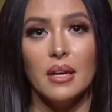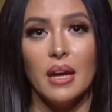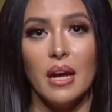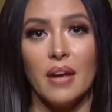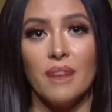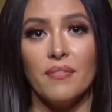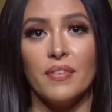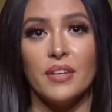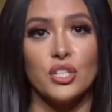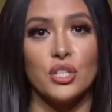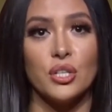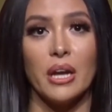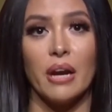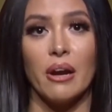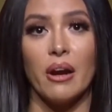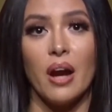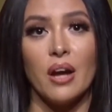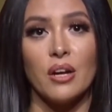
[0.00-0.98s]
a
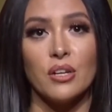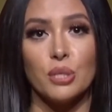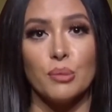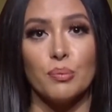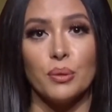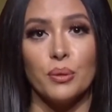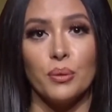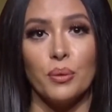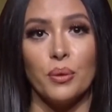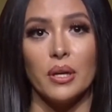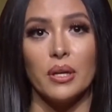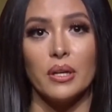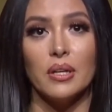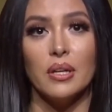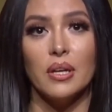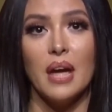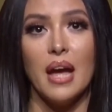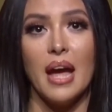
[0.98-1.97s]
visionary entrepreneur,
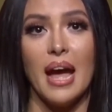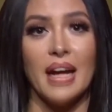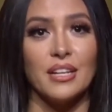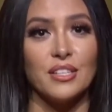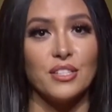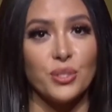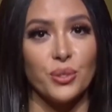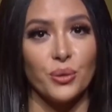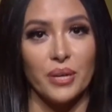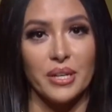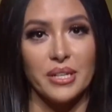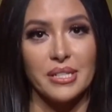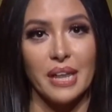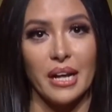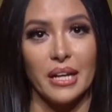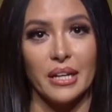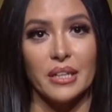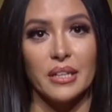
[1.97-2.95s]
and
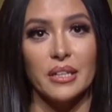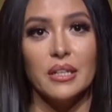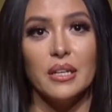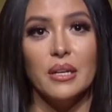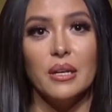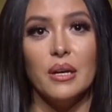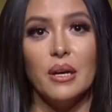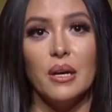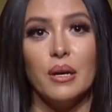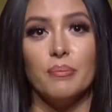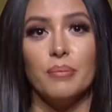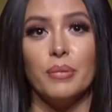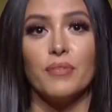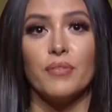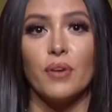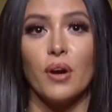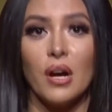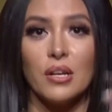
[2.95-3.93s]
storyteller,
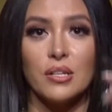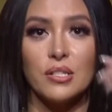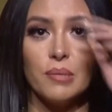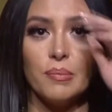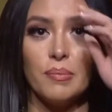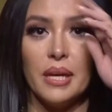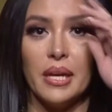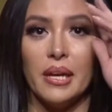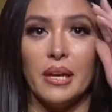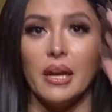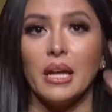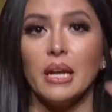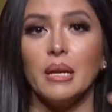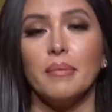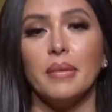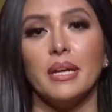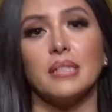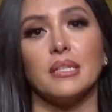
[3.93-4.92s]
but for also being an
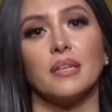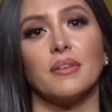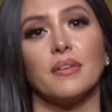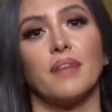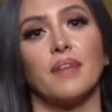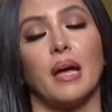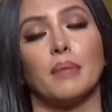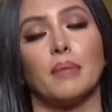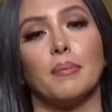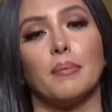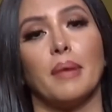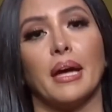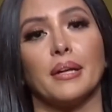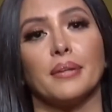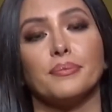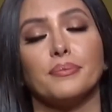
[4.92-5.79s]
amazing family man.